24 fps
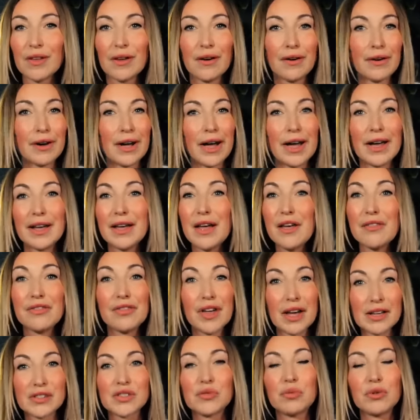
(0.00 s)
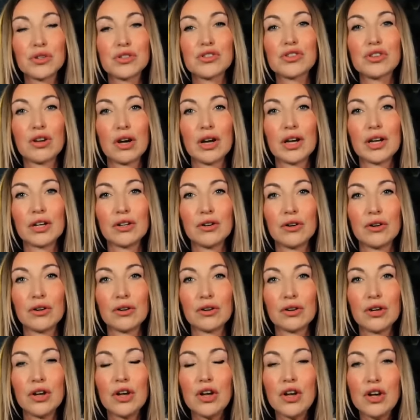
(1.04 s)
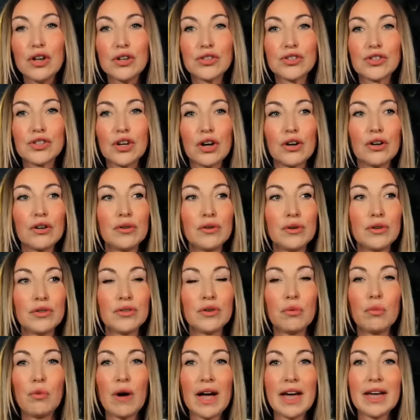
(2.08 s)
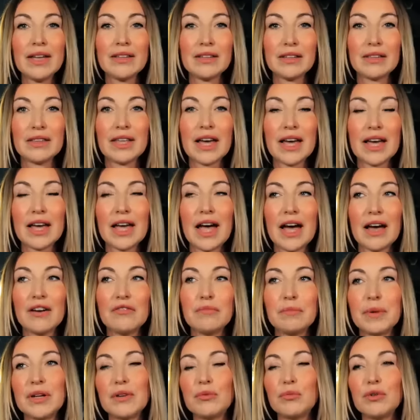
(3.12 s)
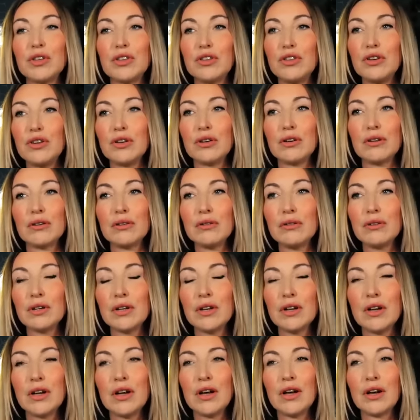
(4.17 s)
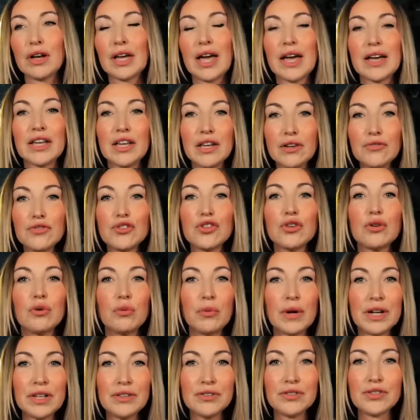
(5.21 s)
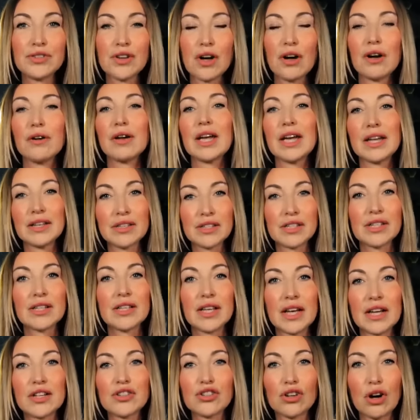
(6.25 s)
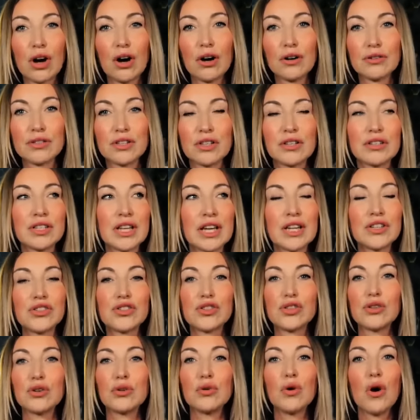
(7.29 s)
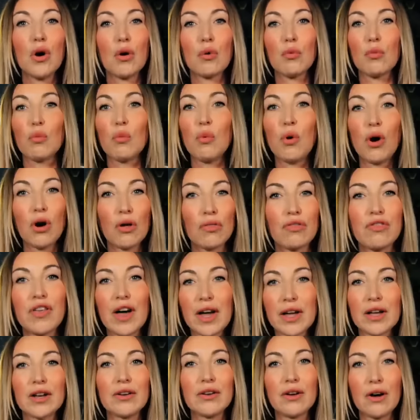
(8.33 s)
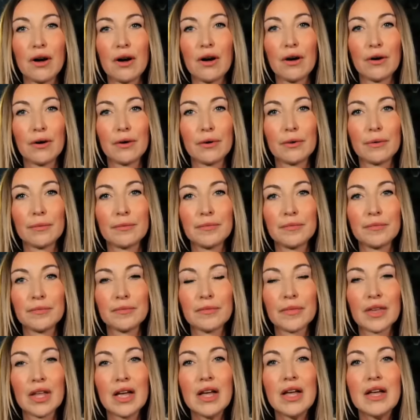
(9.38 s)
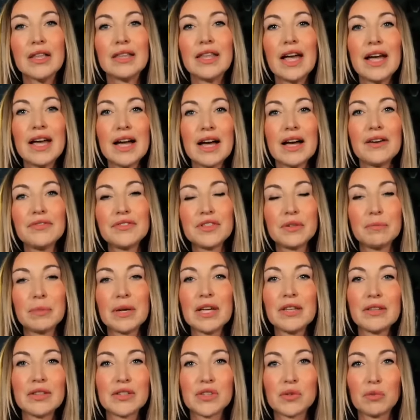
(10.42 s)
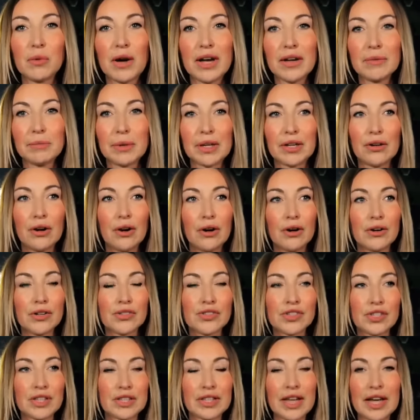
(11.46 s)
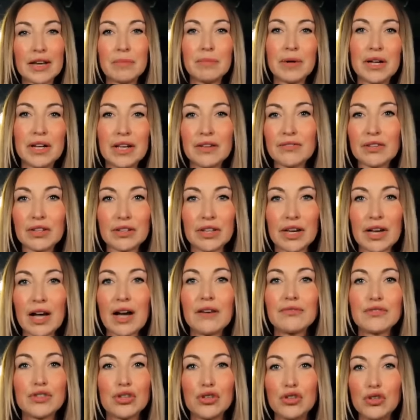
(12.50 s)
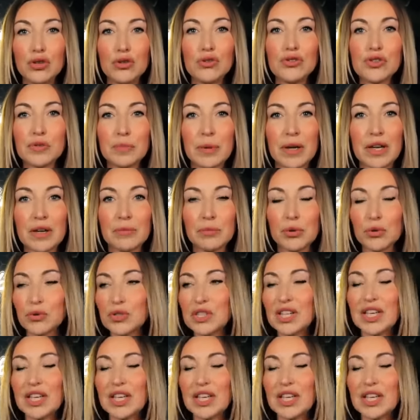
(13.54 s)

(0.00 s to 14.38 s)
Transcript: Okay, that's what's going on. So the way that they have been with you, okay, gives you a window into their childhood, into what they know. They have to be this way because they believe that they have to use people